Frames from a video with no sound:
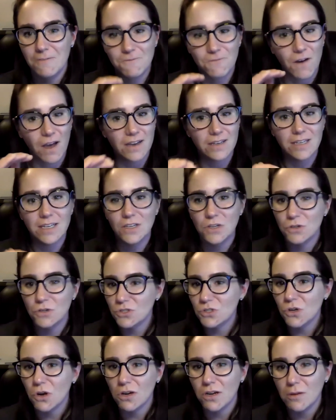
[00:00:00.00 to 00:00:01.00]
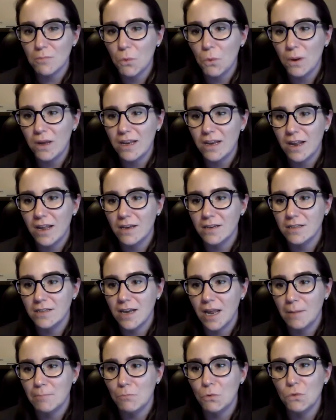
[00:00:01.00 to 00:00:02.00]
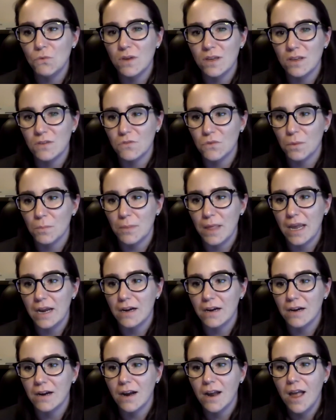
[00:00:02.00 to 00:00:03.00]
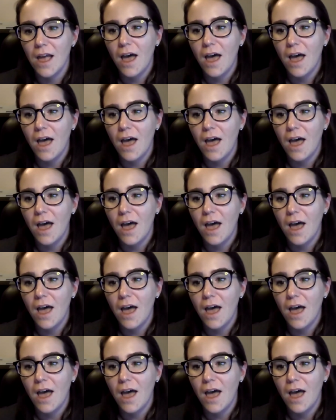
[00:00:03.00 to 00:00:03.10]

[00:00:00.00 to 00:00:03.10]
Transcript: finding your starting point and, and moving from there.